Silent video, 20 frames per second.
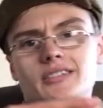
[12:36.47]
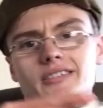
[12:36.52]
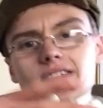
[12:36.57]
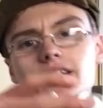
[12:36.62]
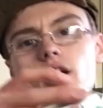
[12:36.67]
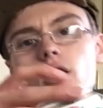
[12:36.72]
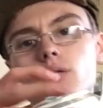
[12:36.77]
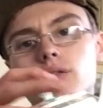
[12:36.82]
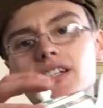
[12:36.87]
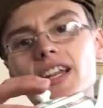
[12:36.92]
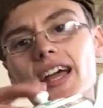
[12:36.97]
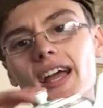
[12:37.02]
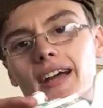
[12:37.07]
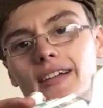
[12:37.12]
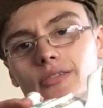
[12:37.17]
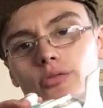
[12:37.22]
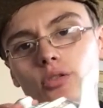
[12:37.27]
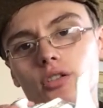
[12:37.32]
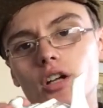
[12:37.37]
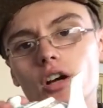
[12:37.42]
So
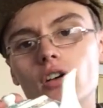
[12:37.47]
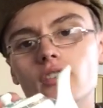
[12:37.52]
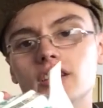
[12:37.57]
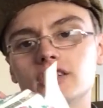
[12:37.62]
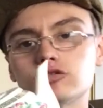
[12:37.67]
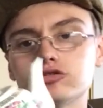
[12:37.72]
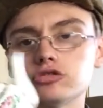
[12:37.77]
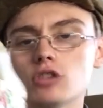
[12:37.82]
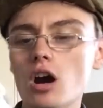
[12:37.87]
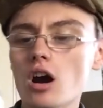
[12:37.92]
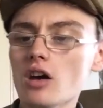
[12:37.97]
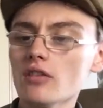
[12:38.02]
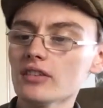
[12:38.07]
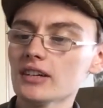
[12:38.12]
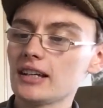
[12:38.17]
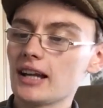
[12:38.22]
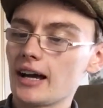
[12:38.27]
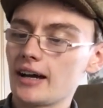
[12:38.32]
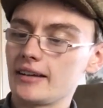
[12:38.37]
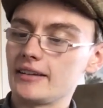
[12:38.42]
next we've got this
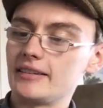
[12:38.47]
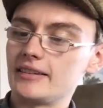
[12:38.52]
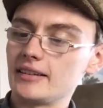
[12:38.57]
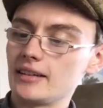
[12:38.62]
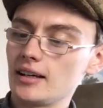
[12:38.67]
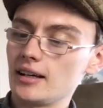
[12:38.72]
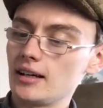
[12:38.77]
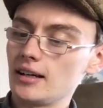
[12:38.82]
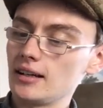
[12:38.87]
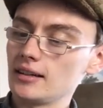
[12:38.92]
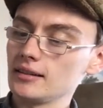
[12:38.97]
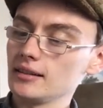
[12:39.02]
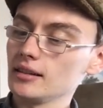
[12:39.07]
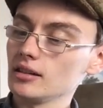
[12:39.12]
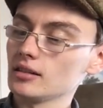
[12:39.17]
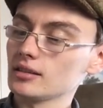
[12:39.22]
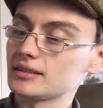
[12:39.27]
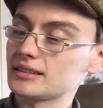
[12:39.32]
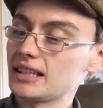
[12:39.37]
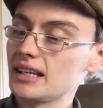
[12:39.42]
rather nice uh,
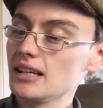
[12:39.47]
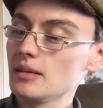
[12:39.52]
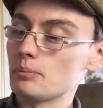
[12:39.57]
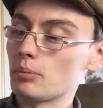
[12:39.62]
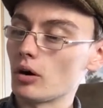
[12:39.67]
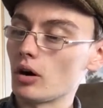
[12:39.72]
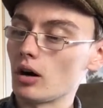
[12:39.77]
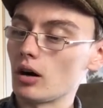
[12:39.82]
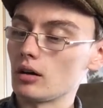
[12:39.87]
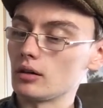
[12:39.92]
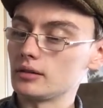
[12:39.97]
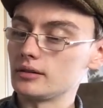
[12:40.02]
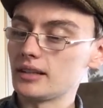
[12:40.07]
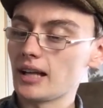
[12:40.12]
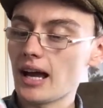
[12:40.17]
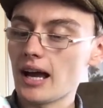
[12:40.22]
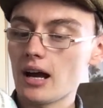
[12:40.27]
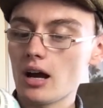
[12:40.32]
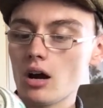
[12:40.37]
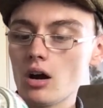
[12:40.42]
little teapot.
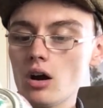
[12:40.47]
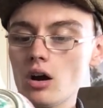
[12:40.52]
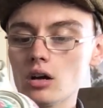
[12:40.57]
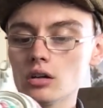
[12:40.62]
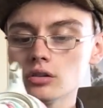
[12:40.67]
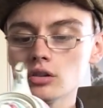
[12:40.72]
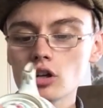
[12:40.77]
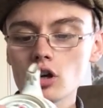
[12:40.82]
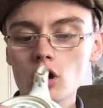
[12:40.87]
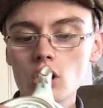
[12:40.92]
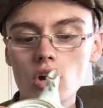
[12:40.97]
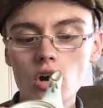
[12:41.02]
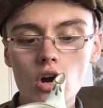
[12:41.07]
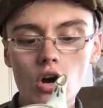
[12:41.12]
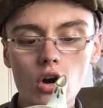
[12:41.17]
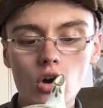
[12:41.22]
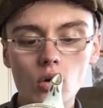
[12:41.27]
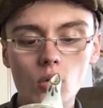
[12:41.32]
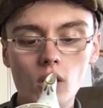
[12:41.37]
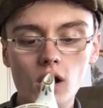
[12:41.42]
Now, oh
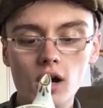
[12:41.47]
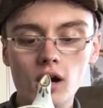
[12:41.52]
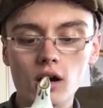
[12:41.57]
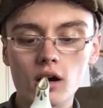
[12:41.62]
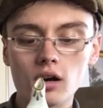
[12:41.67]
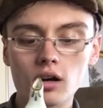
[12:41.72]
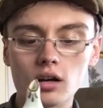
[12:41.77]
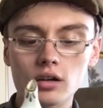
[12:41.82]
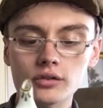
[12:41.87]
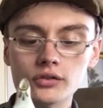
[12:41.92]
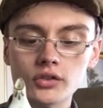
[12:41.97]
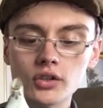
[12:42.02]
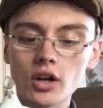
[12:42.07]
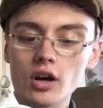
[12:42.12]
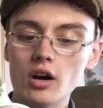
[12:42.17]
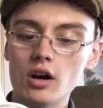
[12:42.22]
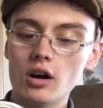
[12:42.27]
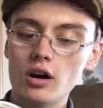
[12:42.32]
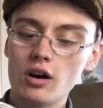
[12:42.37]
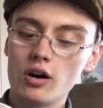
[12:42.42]
no, oh
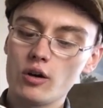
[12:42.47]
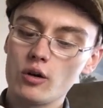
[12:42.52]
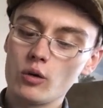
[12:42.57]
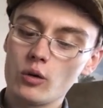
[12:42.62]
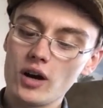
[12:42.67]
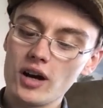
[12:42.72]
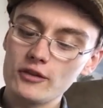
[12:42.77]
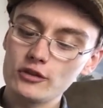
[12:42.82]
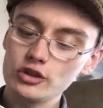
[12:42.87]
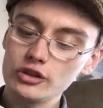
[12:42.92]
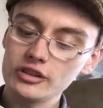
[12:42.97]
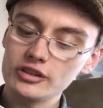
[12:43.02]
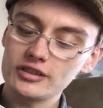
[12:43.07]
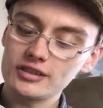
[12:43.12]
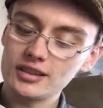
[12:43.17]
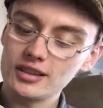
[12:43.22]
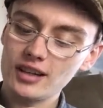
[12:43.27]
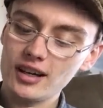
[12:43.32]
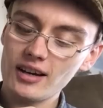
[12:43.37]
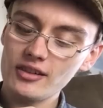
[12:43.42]
no, I've
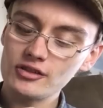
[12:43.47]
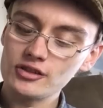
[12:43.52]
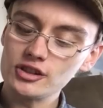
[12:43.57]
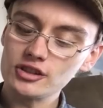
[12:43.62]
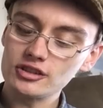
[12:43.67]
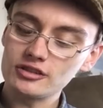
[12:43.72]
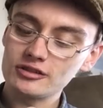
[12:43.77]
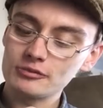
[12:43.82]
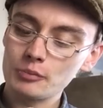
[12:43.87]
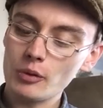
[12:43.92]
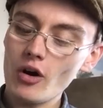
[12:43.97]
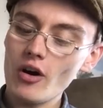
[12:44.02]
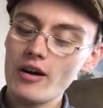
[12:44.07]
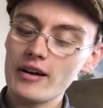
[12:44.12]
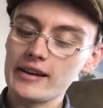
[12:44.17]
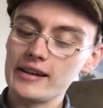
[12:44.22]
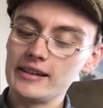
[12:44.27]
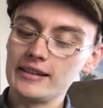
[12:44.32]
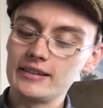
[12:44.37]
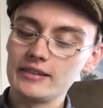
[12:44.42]
just I've just
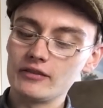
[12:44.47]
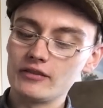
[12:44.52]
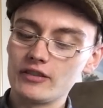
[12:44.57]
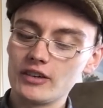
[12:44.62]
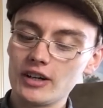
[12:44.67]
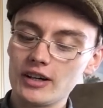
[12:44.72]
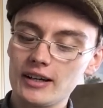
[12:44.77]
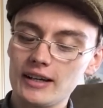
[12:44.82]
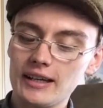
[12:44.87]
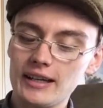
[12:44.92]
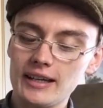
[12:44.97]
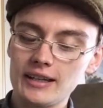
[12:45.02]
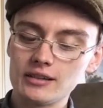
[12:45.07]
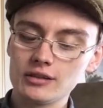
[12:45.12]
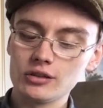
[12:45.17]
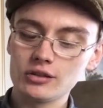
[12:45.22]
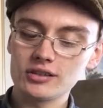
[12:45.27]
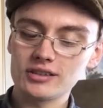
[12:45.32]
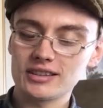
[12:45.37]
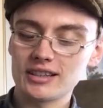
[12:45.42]
spotted that it
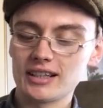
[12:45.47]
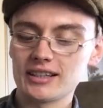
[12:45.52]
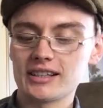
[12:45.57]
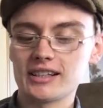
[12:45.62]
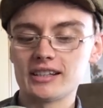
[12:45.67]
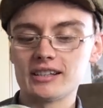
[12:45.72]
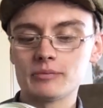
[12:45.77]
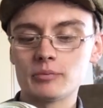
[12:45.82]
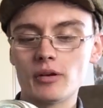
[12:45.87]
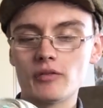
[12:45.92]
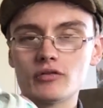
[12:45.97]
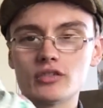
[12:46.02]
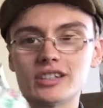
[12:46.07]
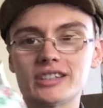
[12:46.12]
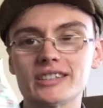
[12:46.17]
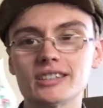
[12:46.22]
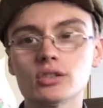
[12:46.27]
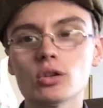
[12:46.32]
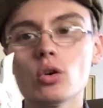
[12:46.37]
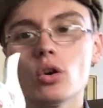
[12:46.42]
looks like it's been
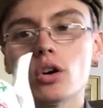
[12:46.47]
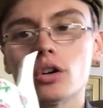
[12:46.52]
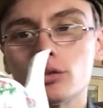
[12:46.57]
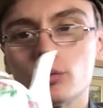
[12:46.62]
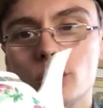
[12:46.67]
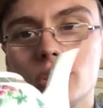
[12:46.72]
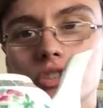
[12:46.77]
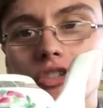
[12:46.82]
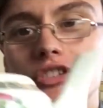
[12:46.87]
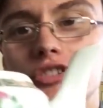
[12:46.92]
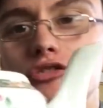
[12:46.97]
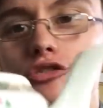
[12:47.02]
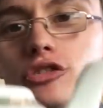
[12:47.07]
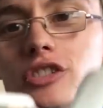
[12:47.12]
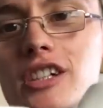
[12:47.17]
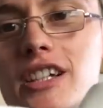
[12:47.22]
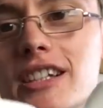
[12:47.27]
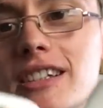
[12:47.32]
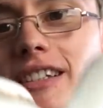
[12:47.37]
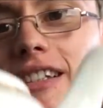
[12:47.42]
restored, which is
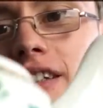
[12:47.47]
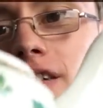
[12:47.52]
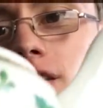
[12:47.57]
really